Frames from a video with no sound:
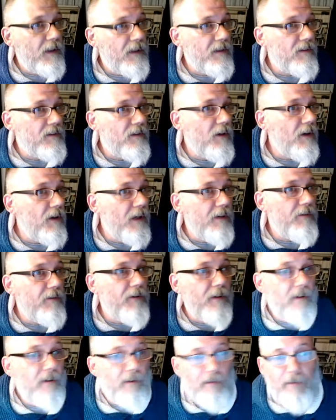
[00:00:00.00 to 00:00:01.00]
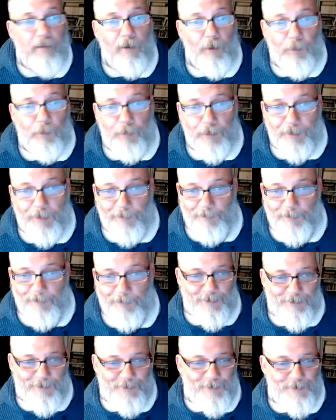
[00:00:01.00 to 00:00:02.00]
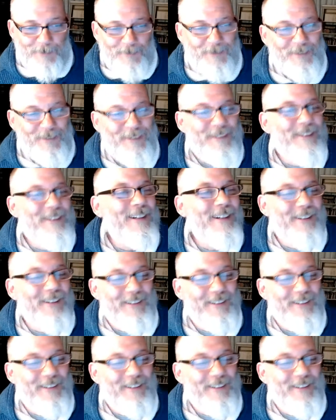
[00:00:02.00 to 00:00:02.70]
guess I'll have to open up the YouTube studio